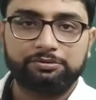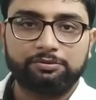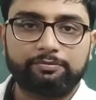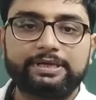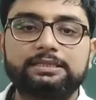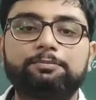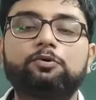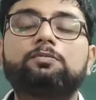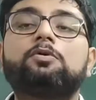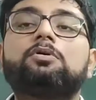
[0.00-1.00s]
where the
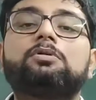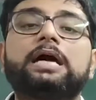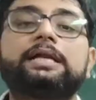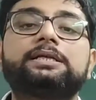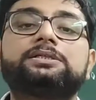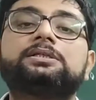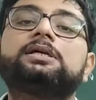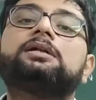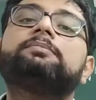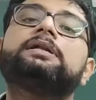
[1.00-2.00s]
Bourbon dynasty
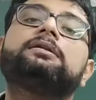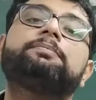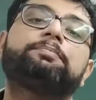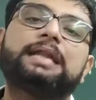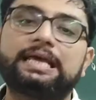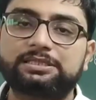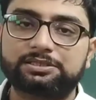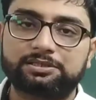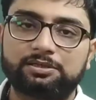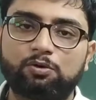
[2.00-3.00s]
had been
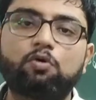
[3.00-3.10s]
replaced,